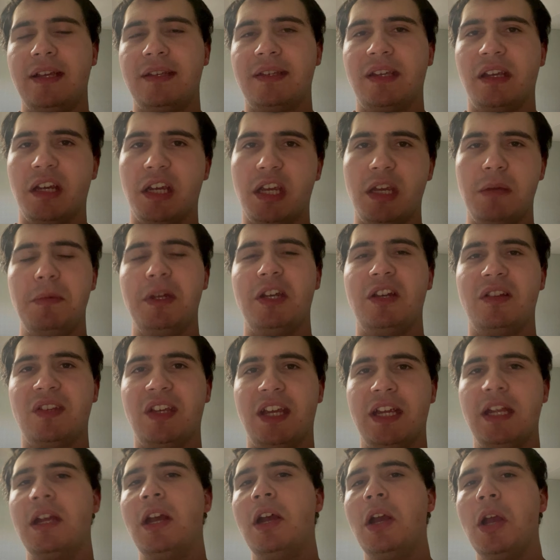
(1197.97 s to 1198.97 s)
in
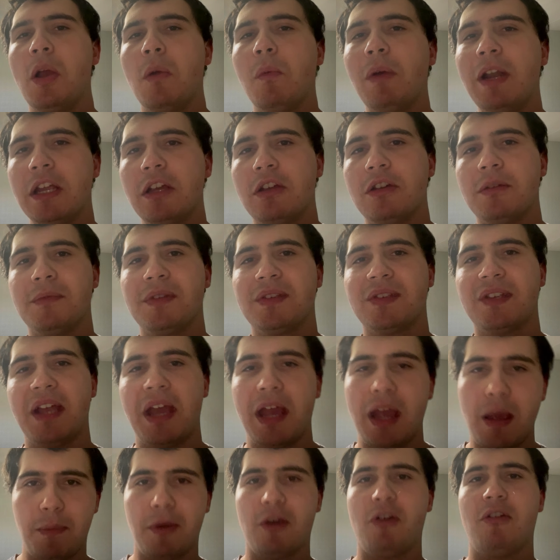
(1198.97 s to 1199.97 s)
community, when it comes to
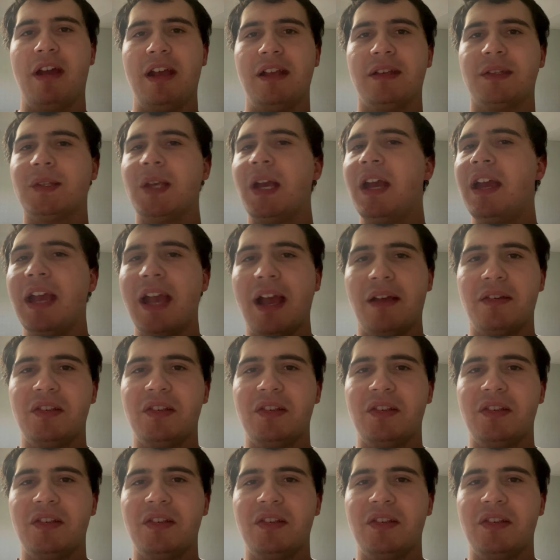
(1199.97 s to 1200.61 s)
hypocrites. I've